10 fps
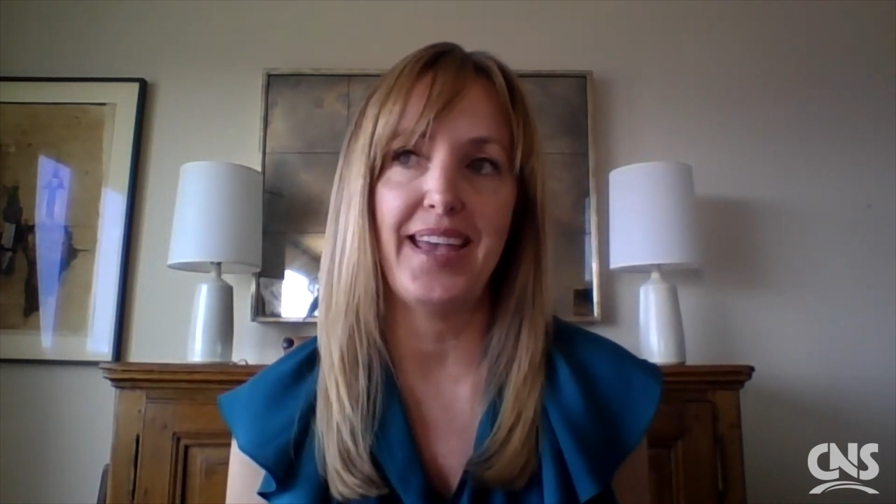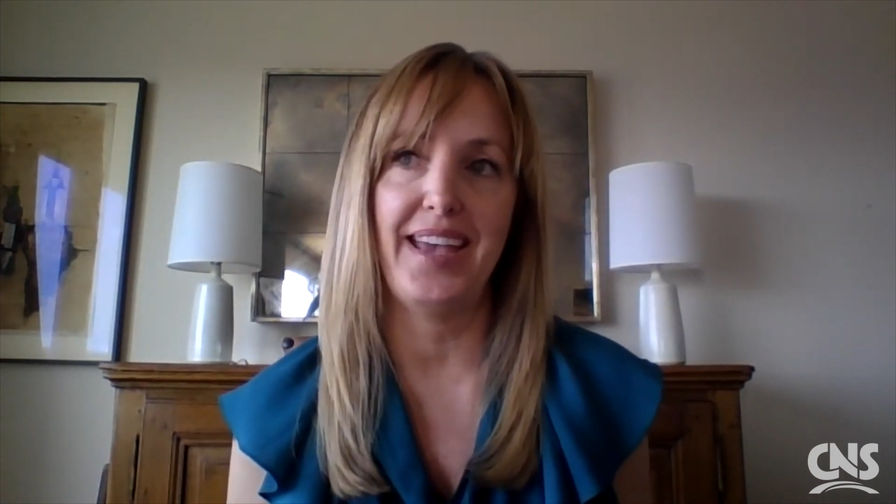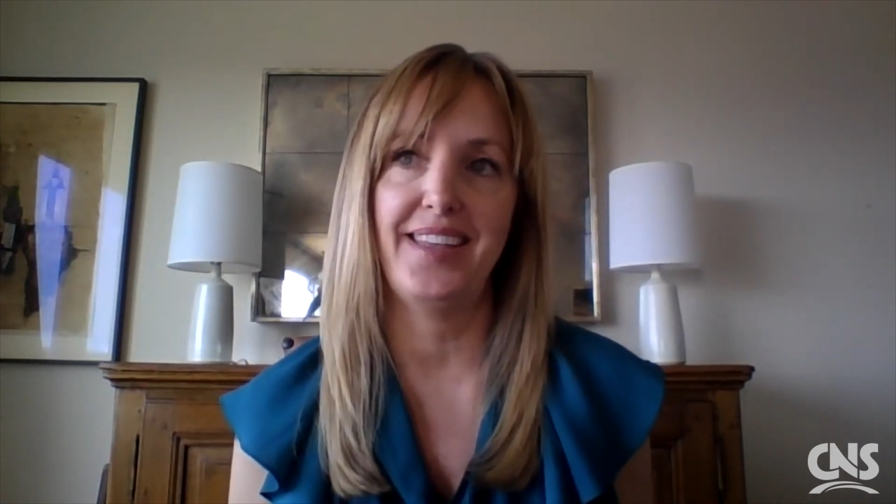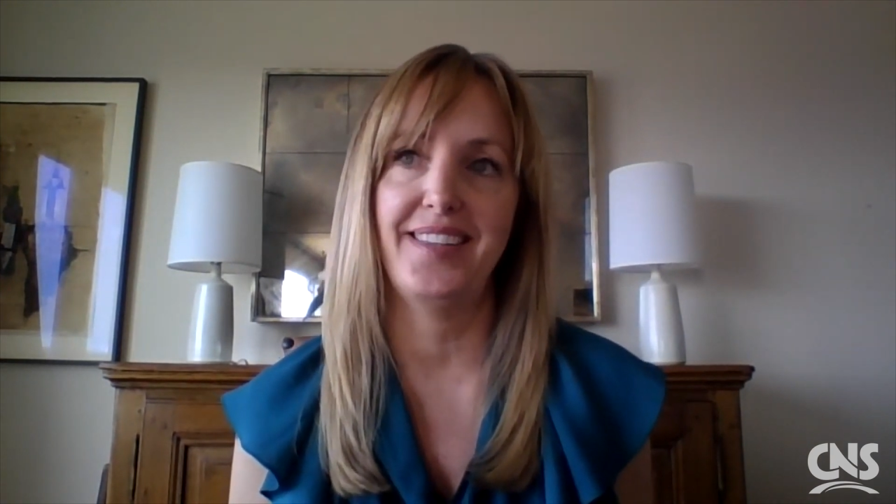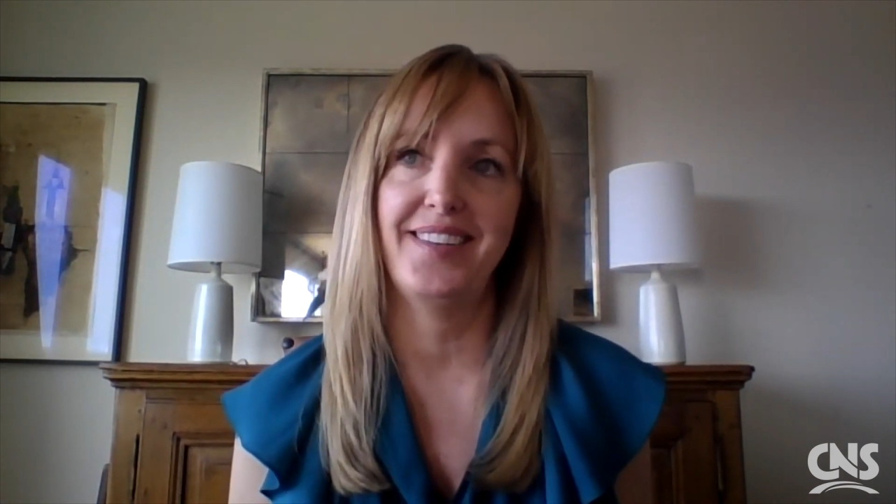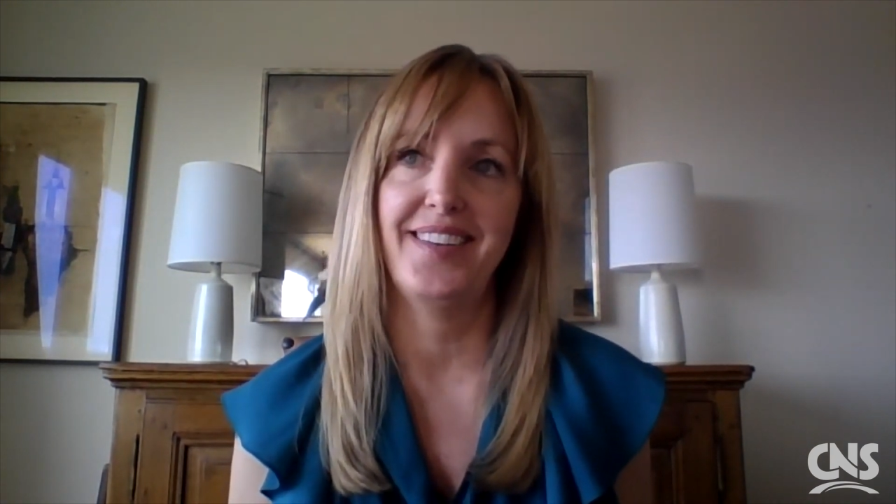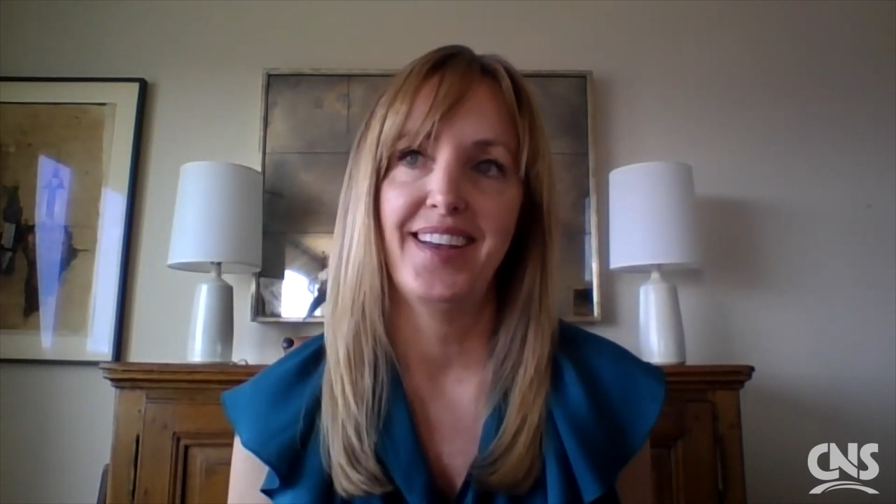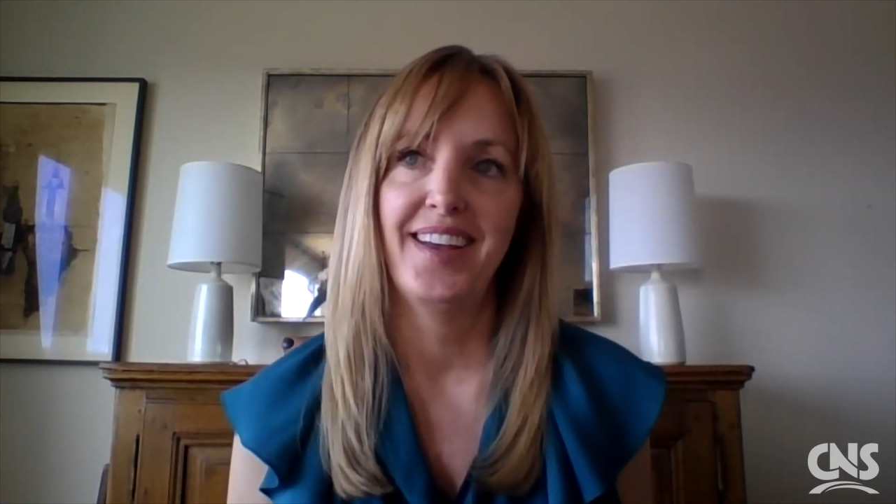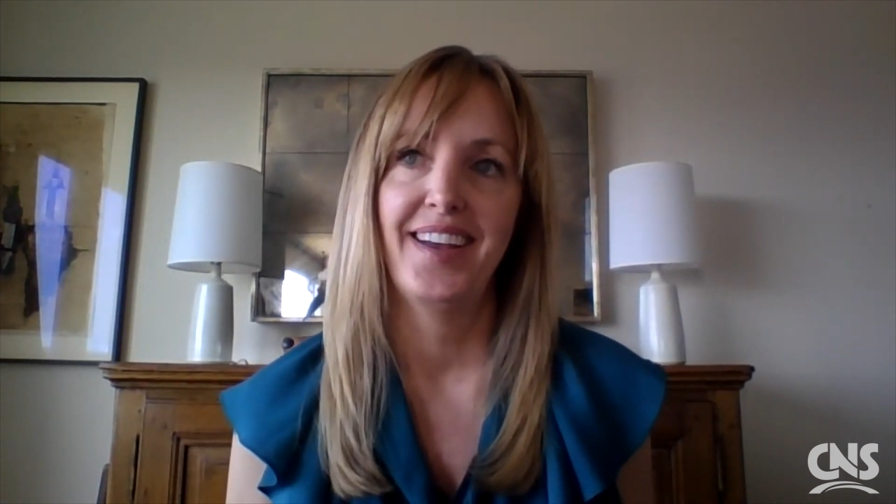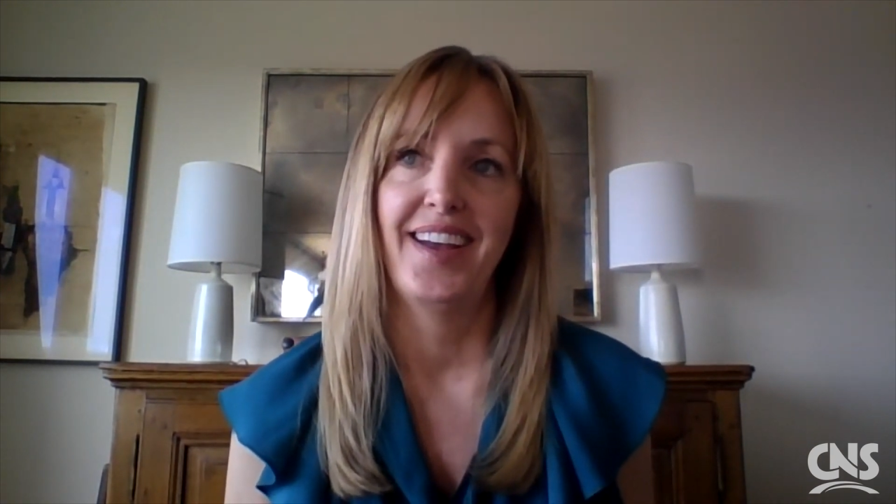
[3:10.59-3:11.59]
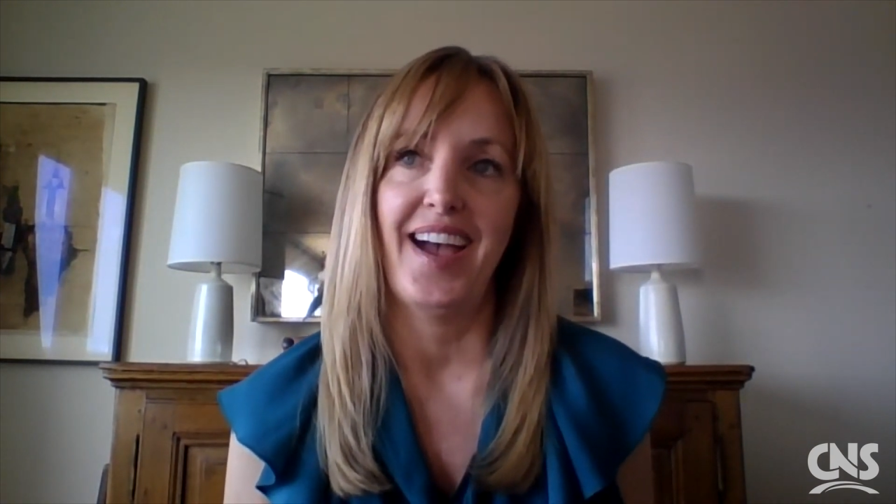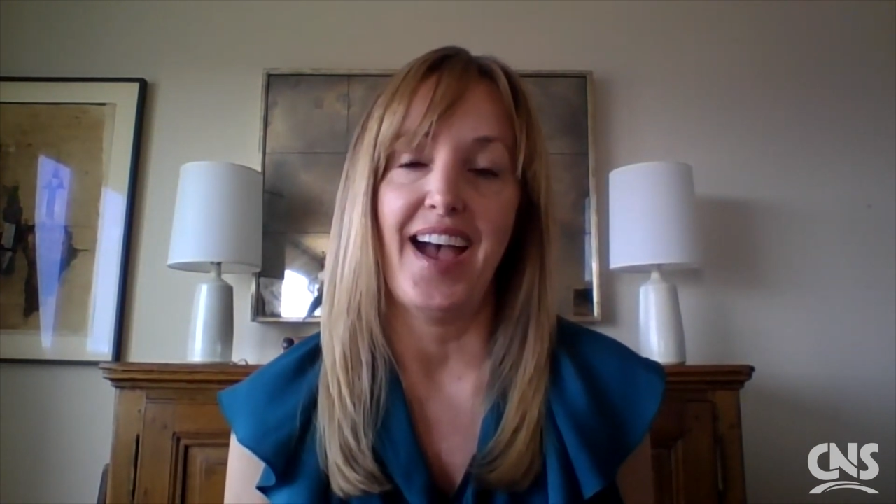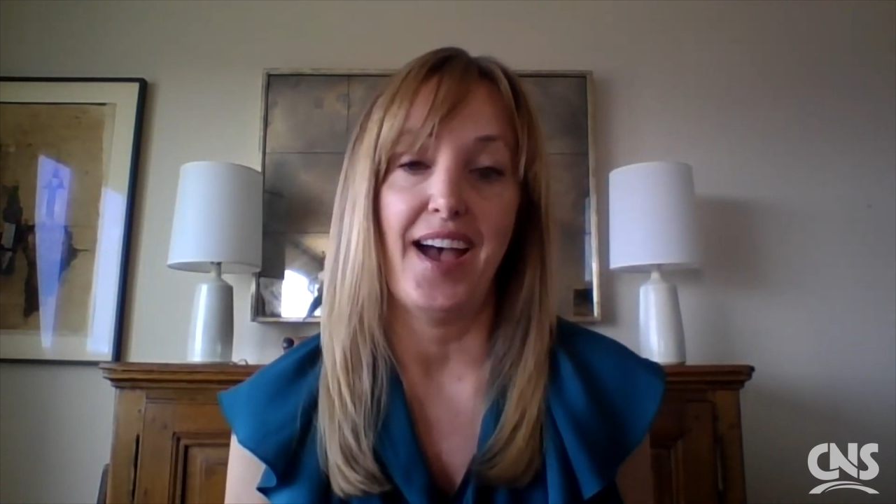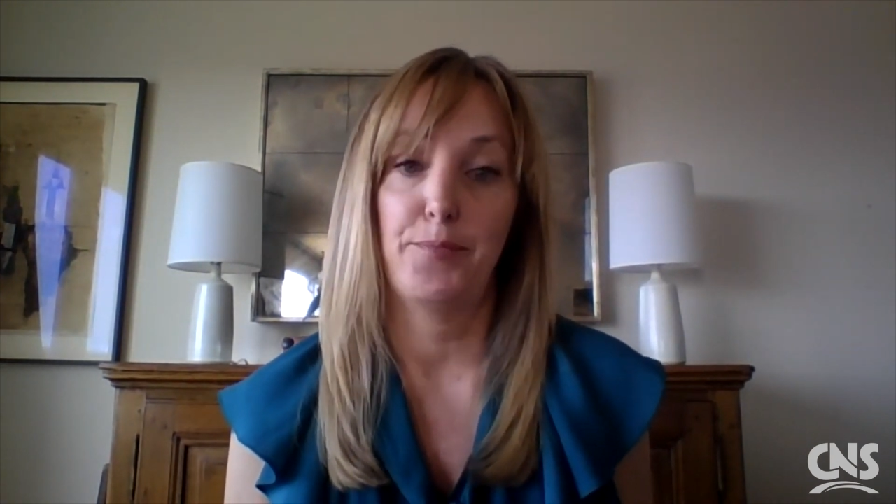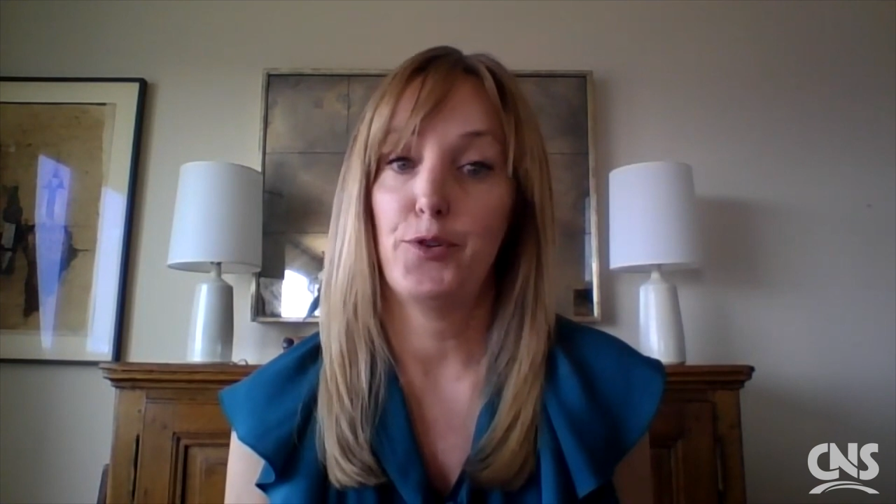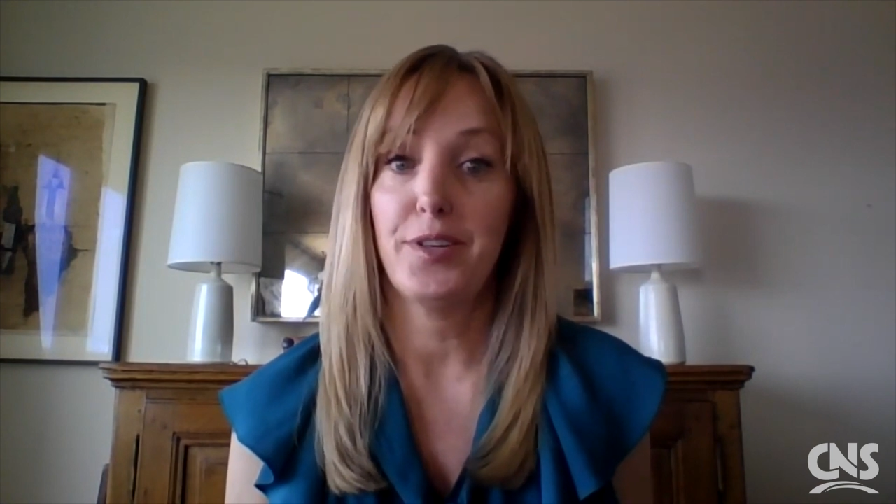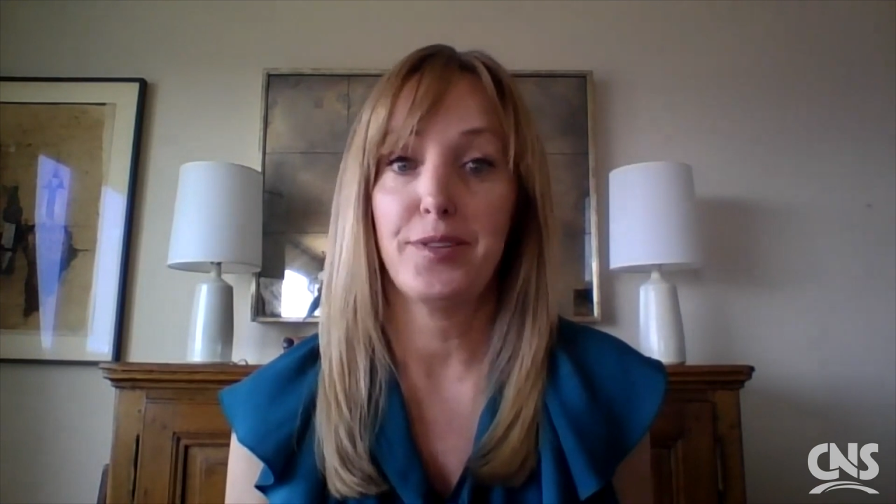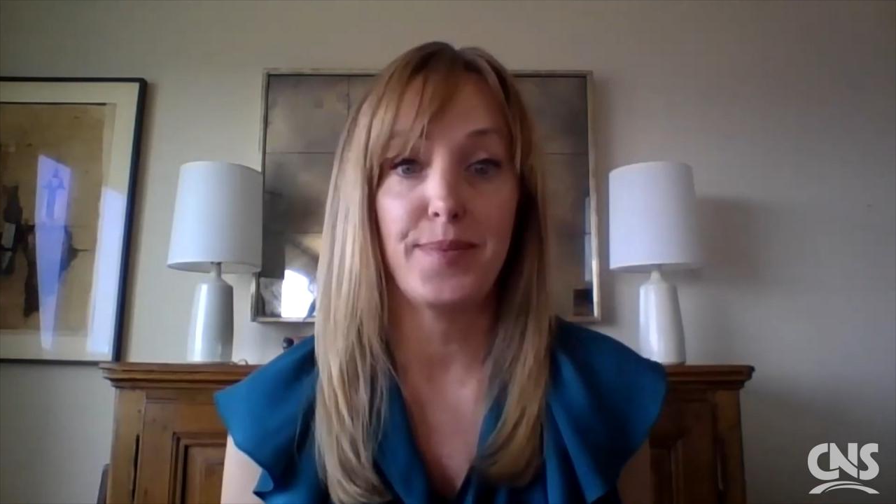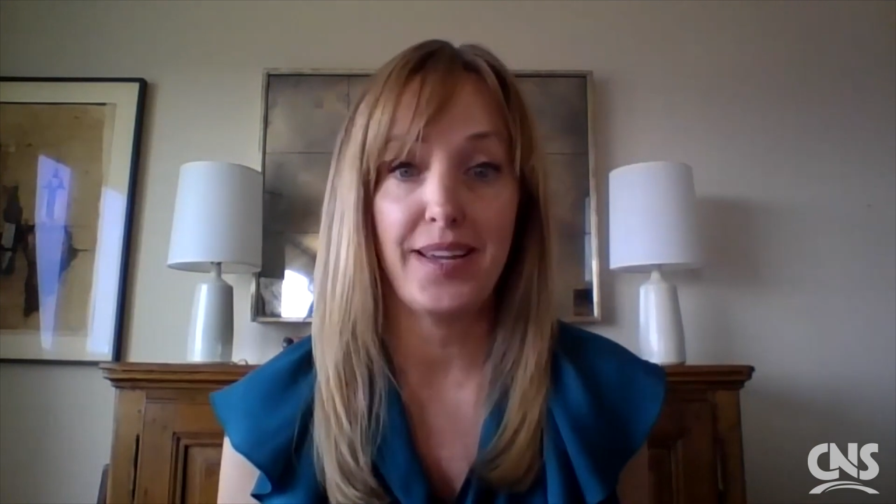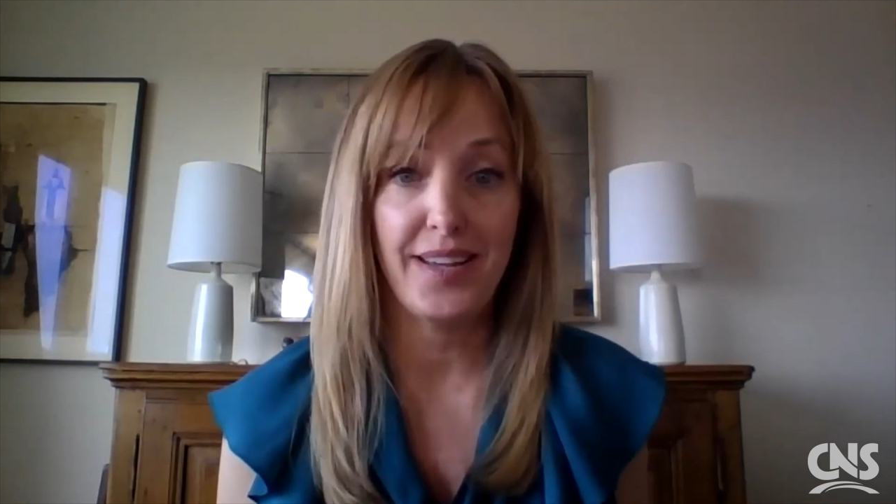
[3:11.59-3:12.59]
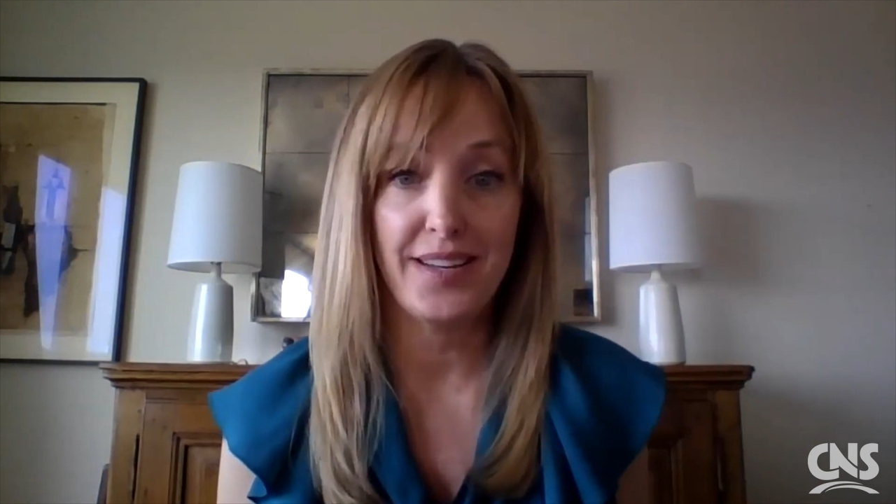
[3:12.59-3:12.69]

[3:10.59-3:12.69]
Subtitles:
And trust me,